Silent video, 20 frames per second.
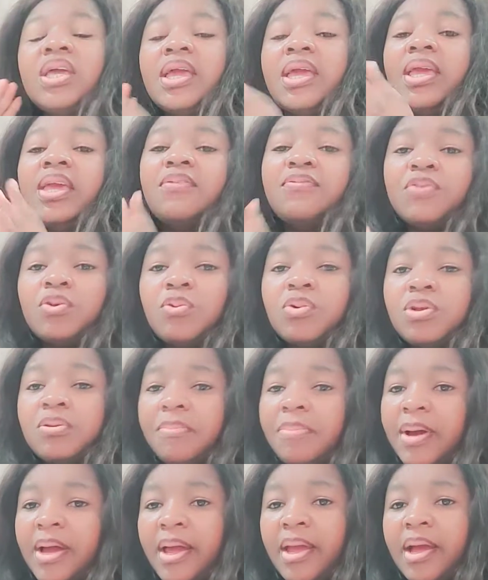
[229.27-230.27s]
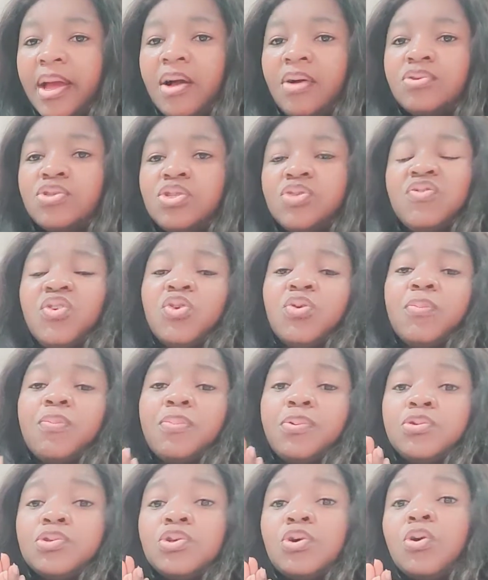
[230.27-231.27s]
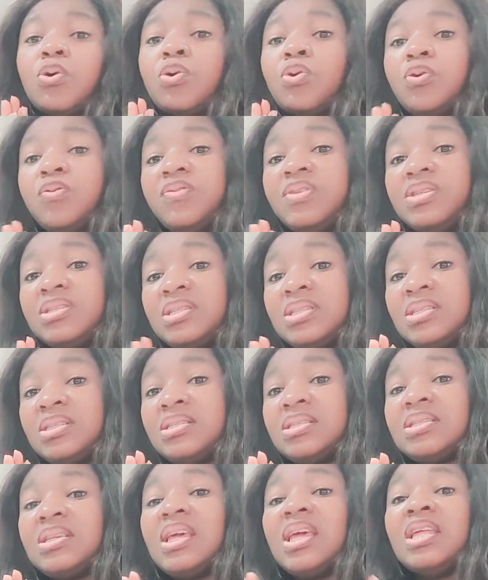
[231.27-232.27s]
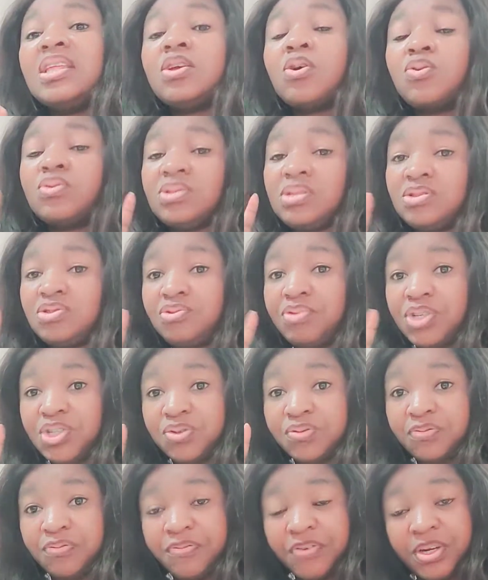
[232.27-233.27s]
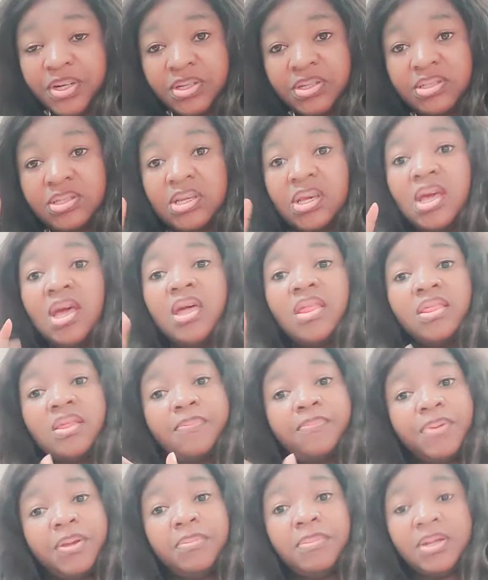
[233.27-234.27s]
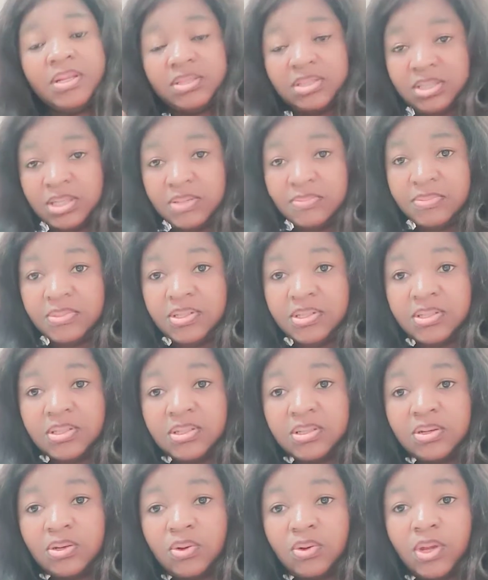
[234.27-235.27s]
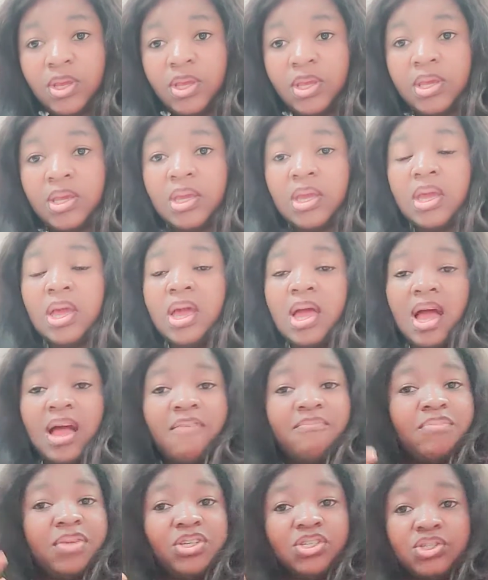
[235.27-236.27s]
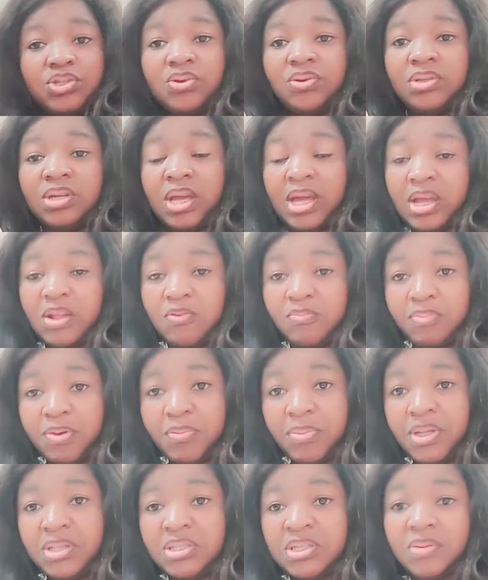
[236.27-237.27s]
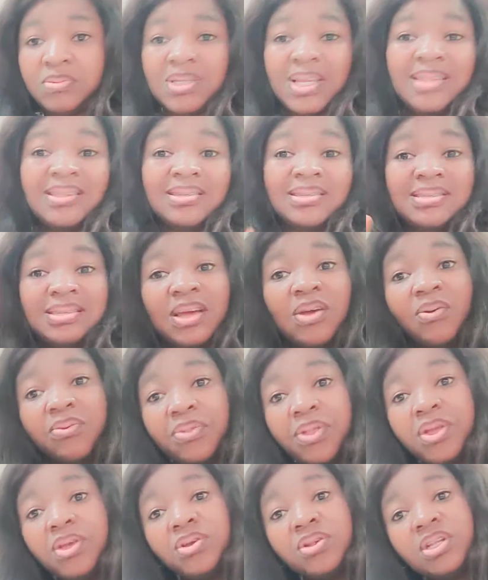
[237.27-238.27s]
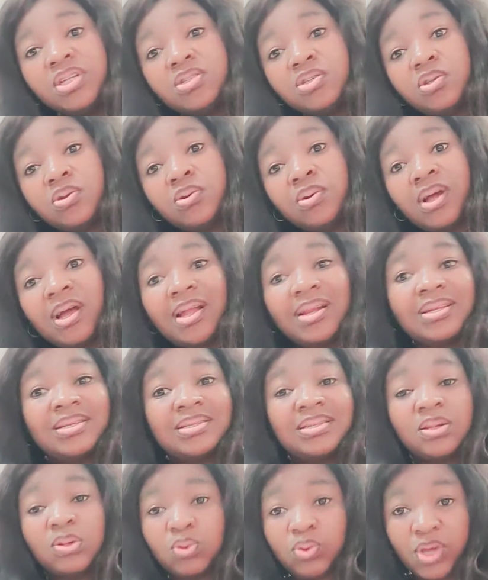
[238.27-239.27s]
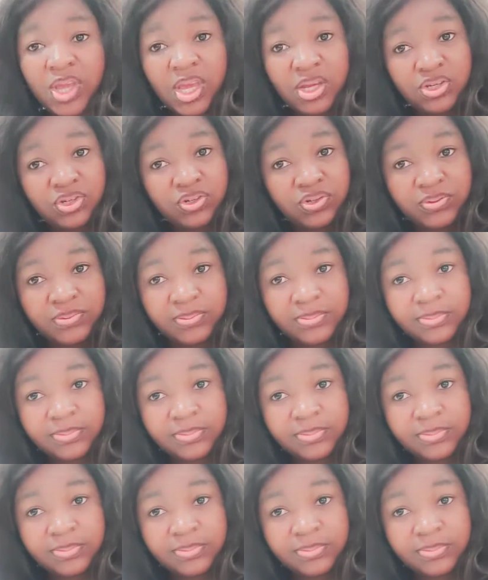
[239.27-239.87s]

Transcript: if you want to buy a house, you've got to put all of these things in consideration first. The payment terms. Okay, I've mentioned the kind of payment terms, and the second thing you need to look at is the location.